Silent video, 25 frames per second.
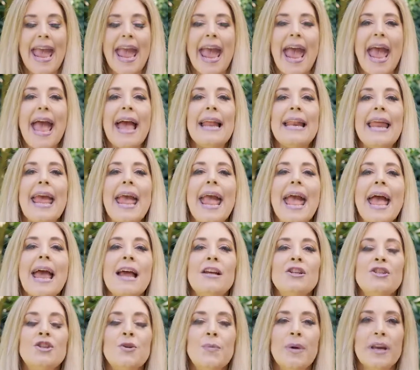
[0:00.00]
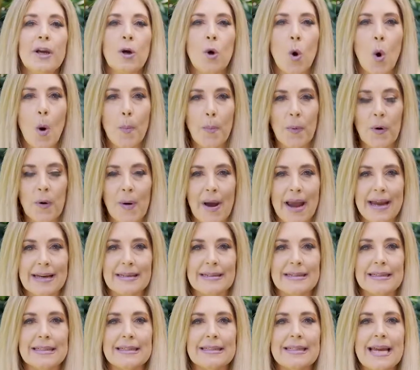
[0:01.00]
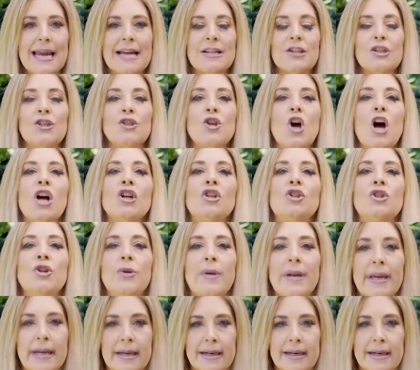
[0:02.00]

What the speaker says: And as you incorporate it and start doing